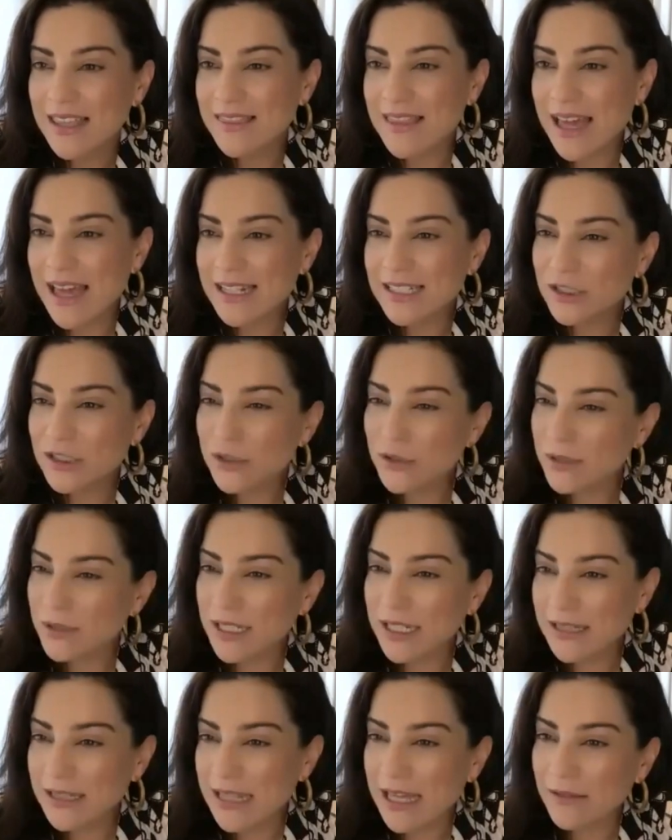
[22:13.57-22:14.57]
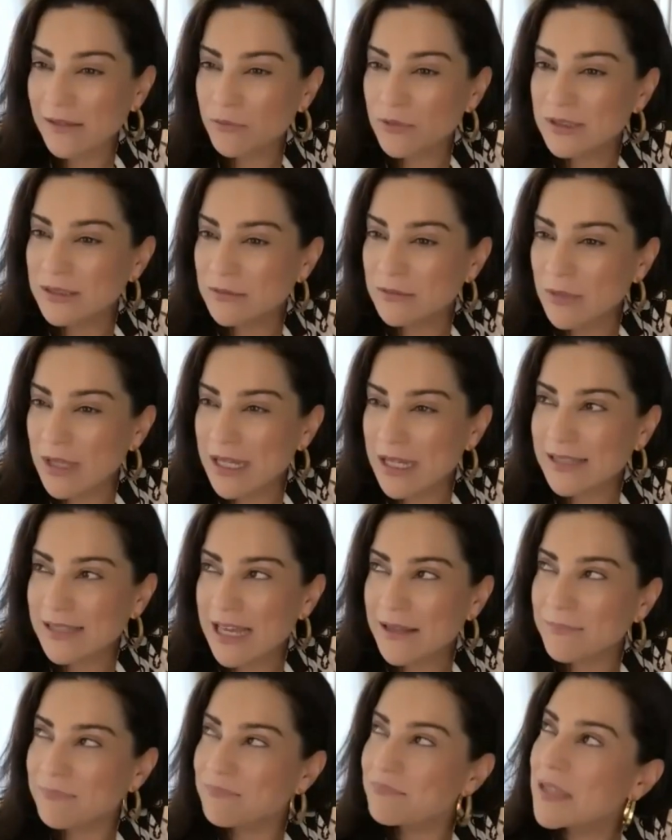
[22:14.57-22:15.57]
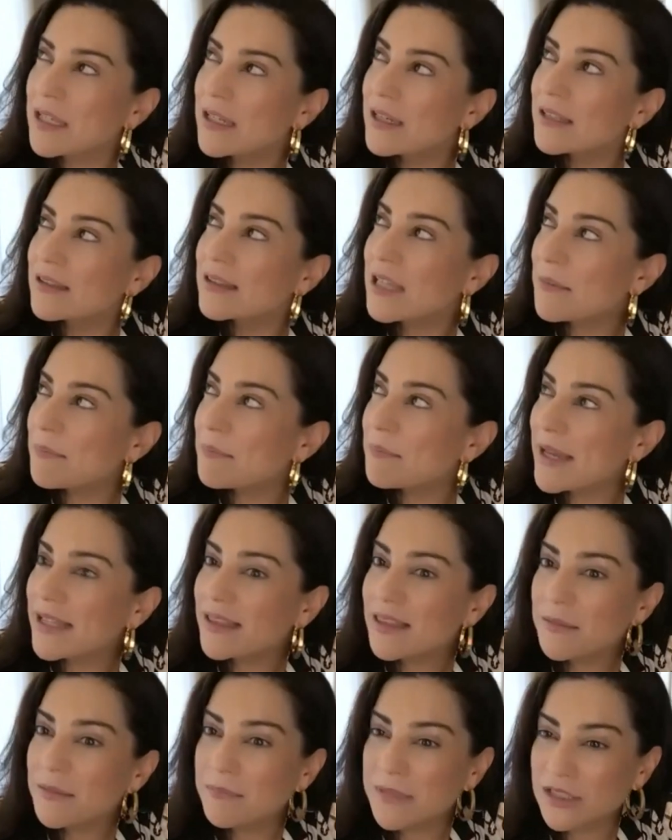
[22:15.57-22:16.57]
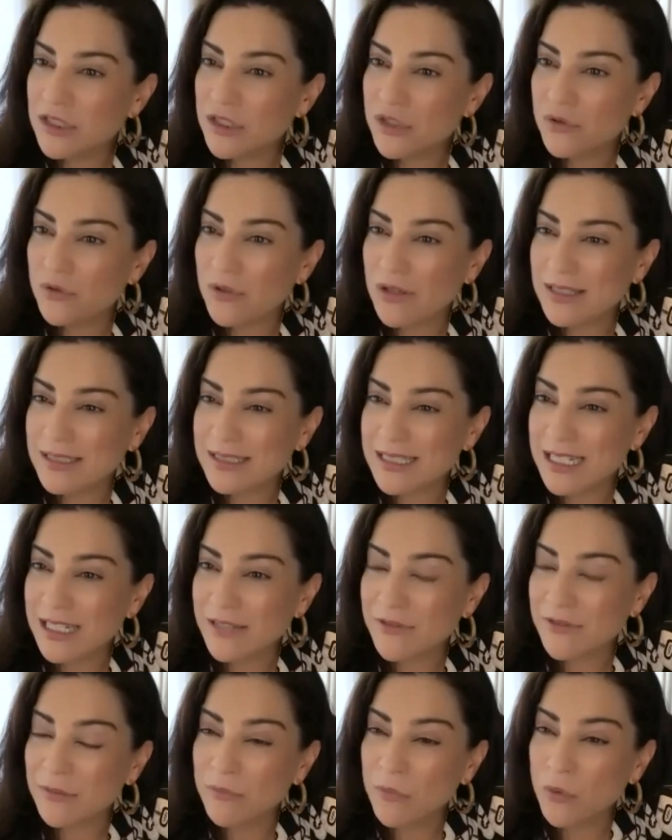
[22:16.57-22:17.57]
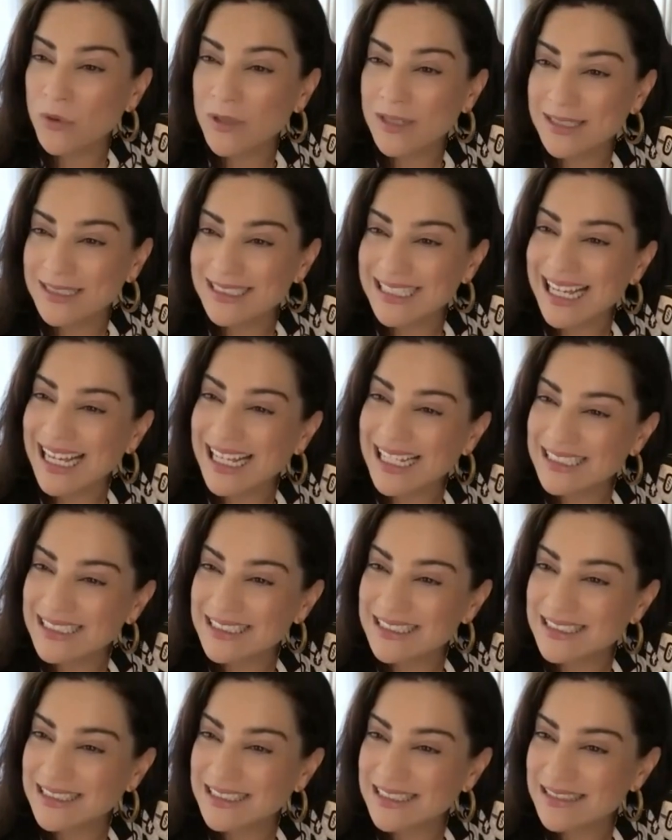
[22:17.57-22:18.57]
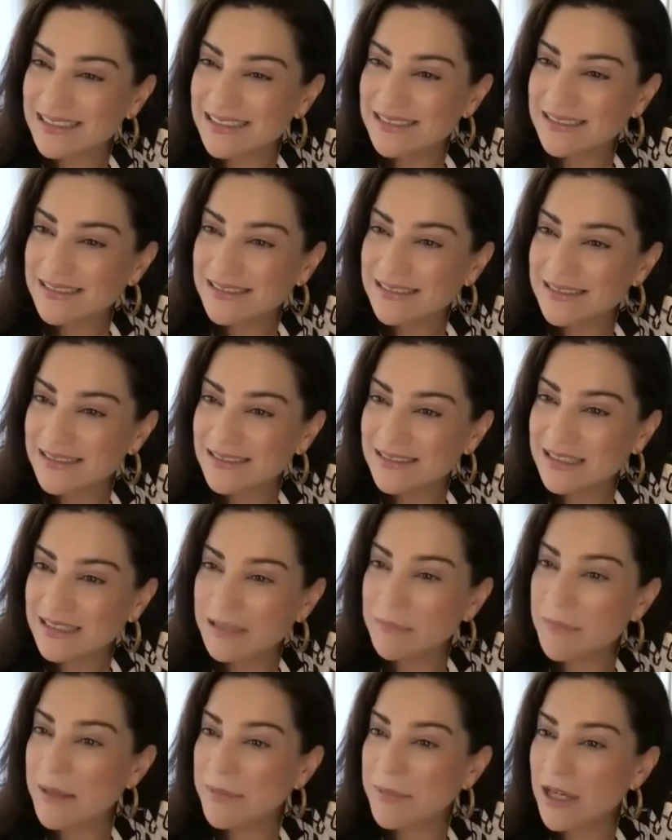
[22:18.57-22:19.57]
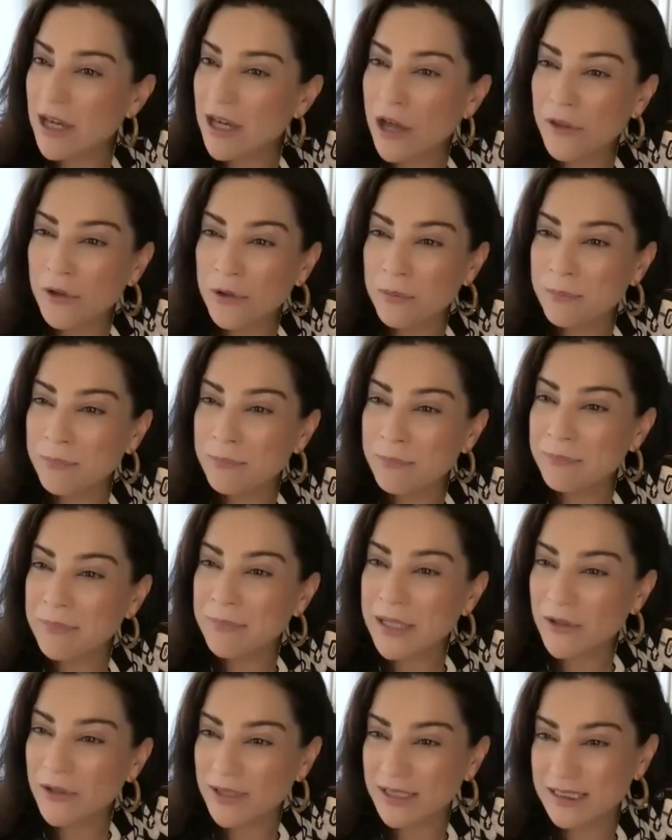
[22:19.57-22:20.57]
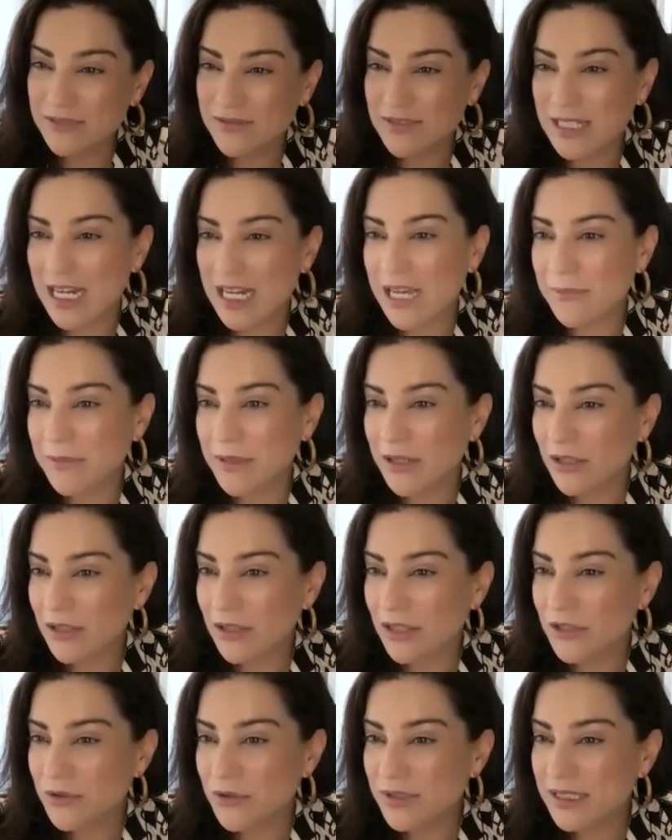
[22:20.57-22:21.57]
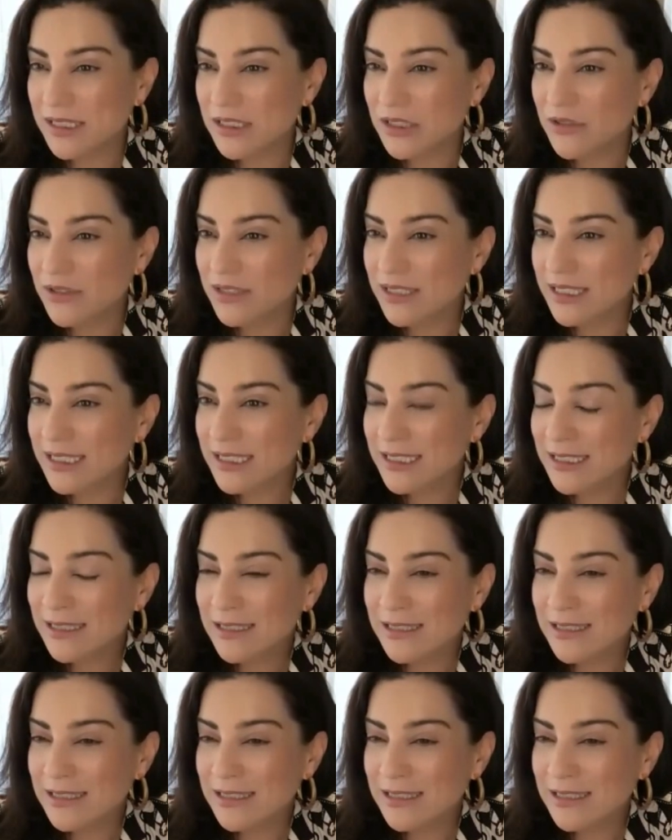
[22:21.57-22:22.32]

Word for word: that is create that was let that that made the mistrust even more intense than maybe other periods of time in our country's history.